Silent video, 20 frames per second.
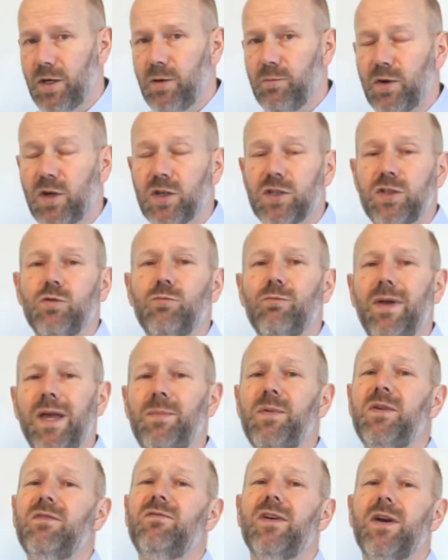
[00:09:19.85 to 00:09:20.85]
Because you may
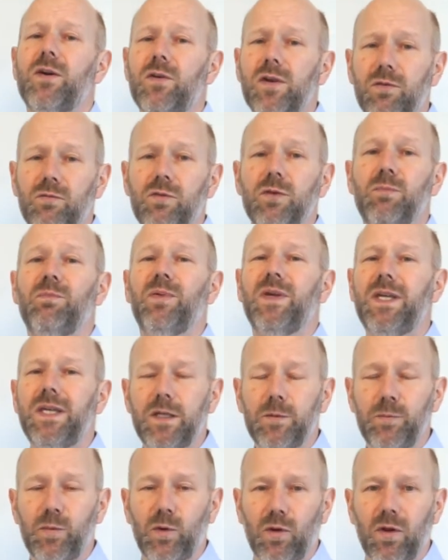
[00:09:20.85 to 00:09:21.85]
be very
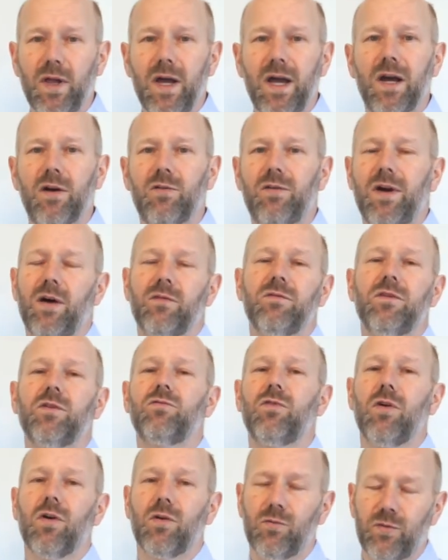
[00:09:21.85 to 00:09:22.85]
repeatable around the
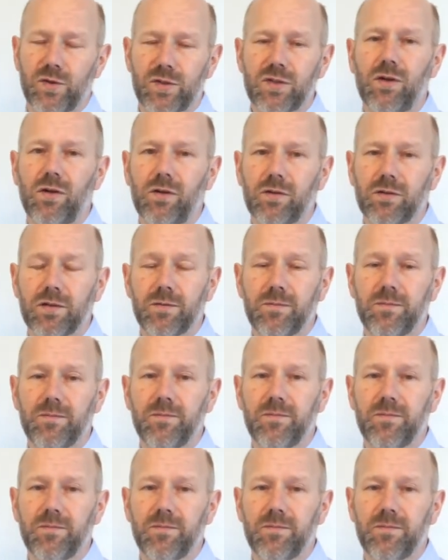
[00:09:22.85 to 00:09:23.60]
wrong result.